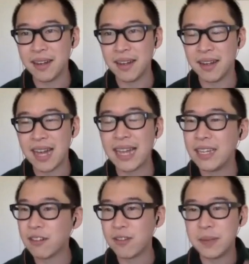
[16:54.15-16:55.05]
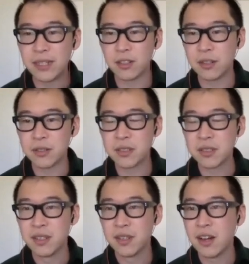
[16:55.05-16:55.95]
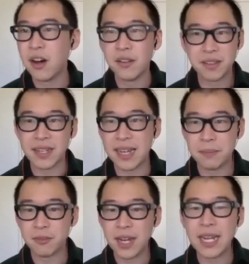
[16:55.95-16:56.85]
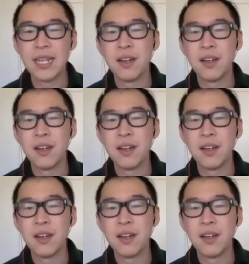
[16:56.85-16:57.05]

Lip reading: I hear from interns all the time, right?